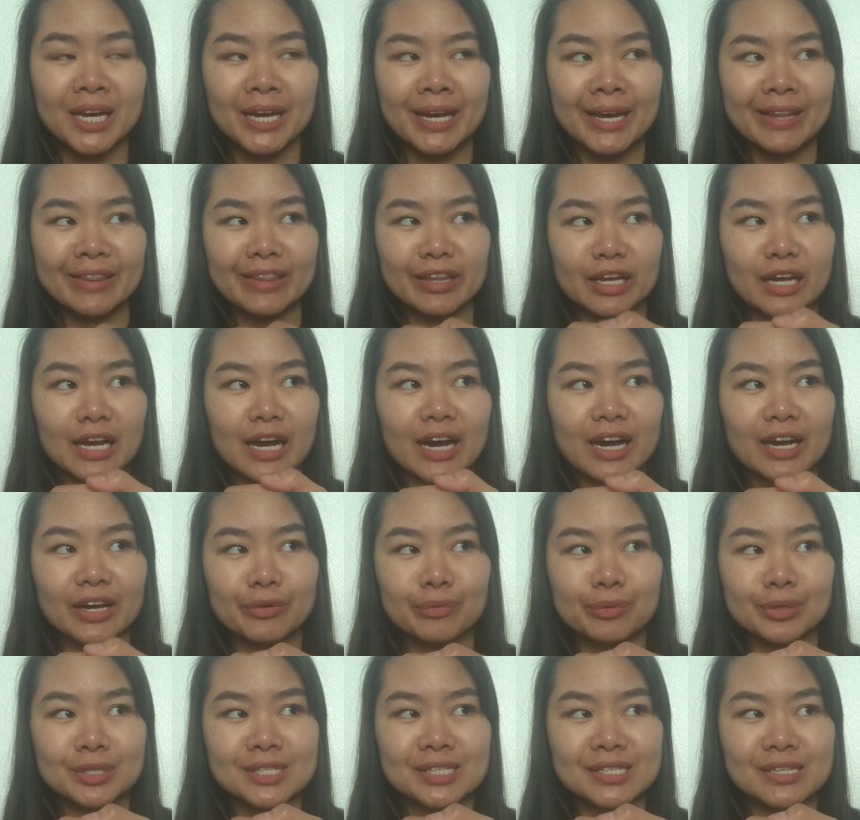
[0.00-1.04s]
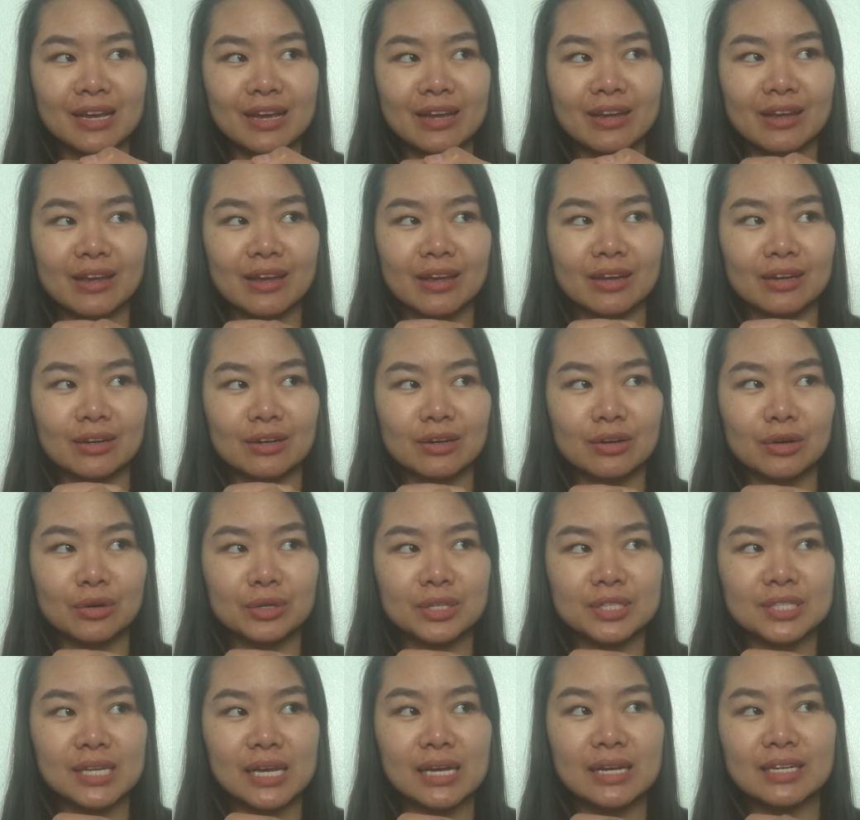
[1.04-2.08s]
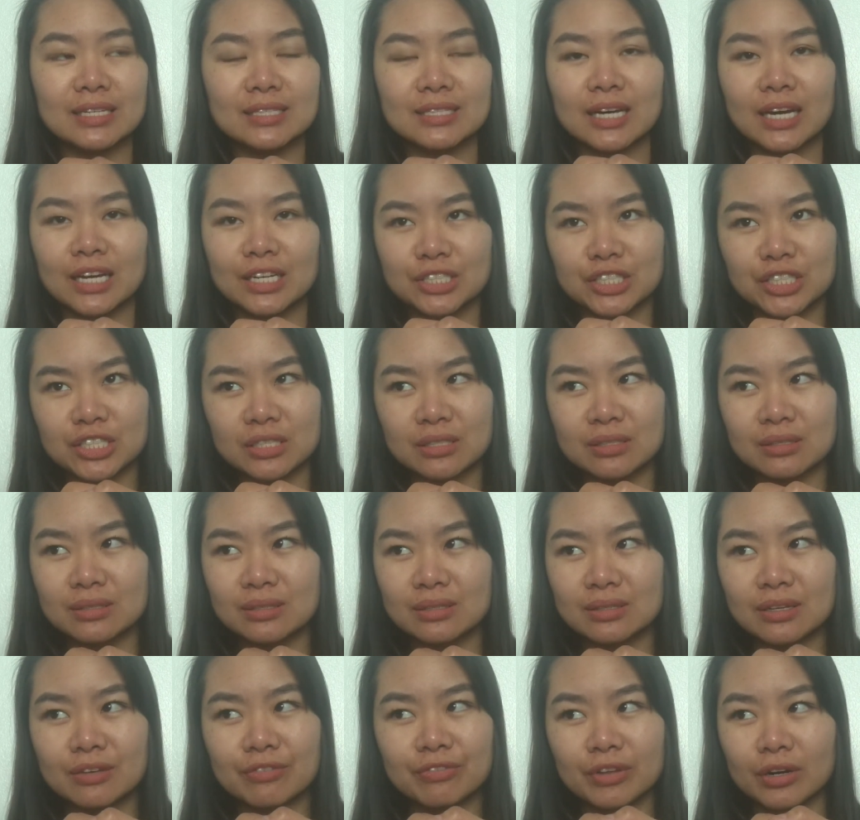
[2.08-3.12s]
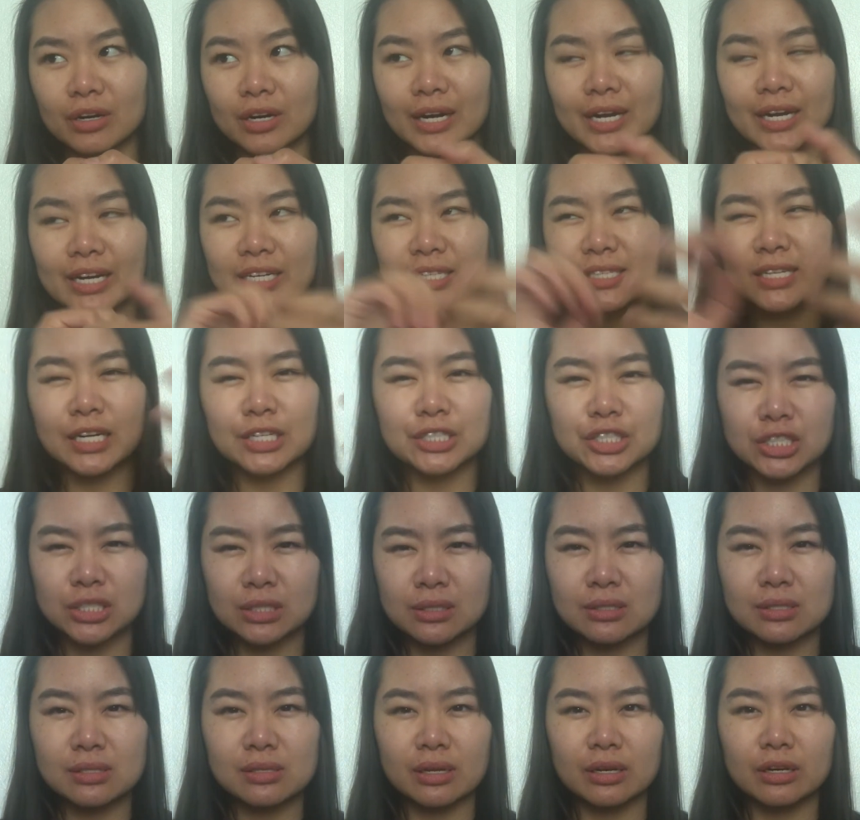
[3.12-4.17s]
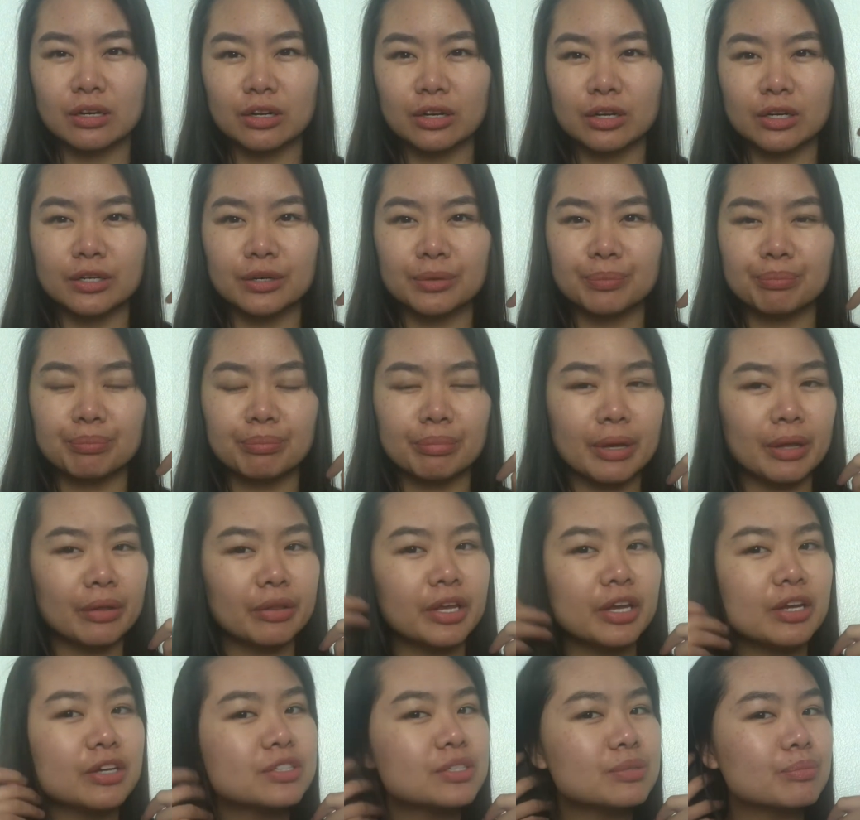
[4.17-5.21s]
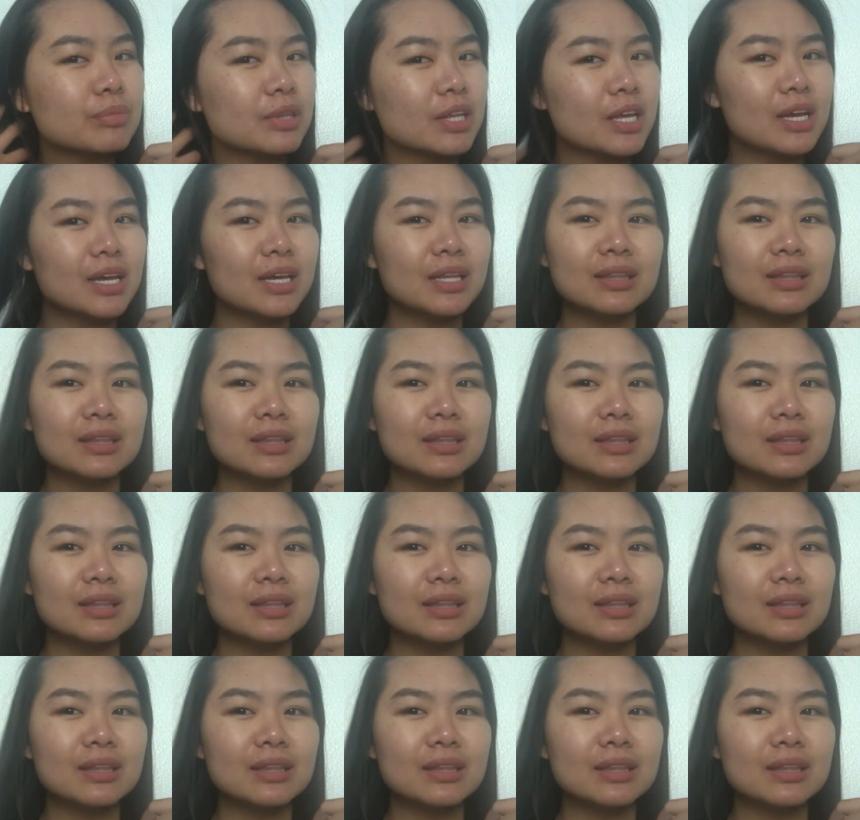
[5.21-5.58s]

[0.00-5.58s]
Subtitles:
the guide was saying, notice any tension, if there are any tensions in your belly or something.